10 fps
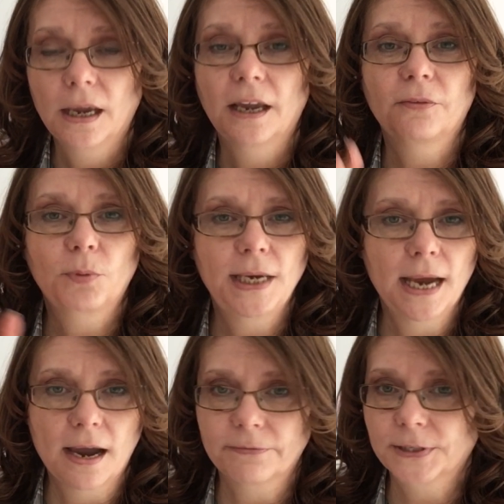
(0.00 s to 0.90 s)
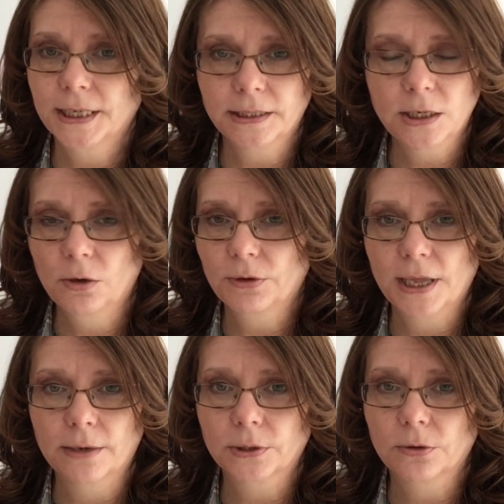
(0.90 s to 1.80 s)
If we have 60 odd
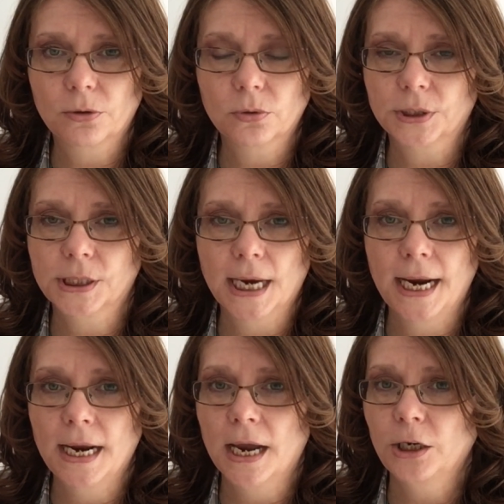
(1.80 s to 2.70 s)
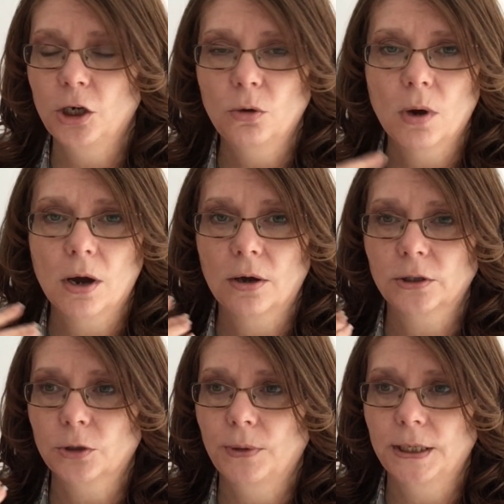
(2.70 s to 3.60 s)
thousand thoughts a day and you are
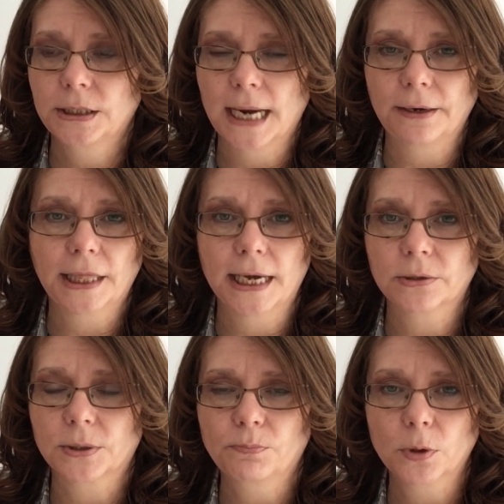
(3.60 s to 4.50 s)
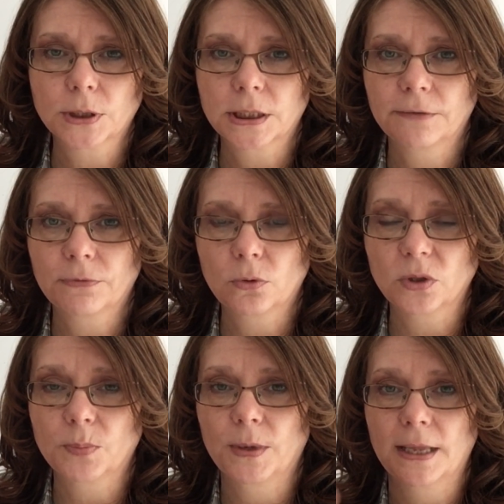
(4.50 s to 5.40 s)
doing 10,000 positive
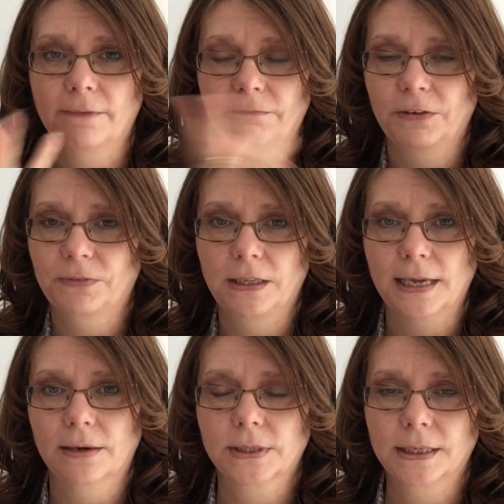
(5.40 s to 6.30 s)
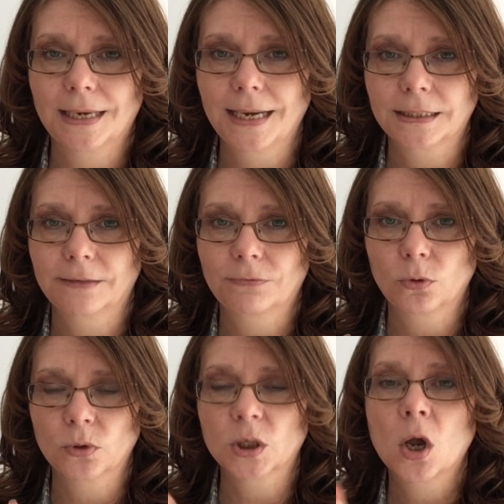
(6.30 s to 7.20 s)
thoughts but then 50,000 negative
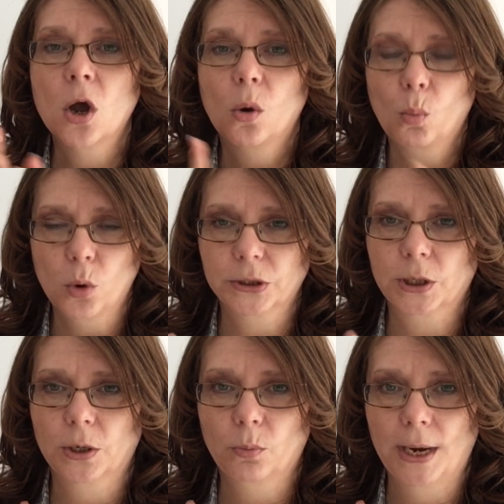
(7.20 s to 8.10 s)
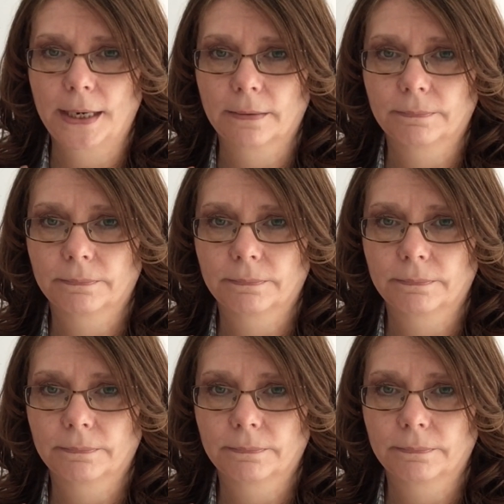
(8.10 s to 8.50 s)
thoughts, what's going to win?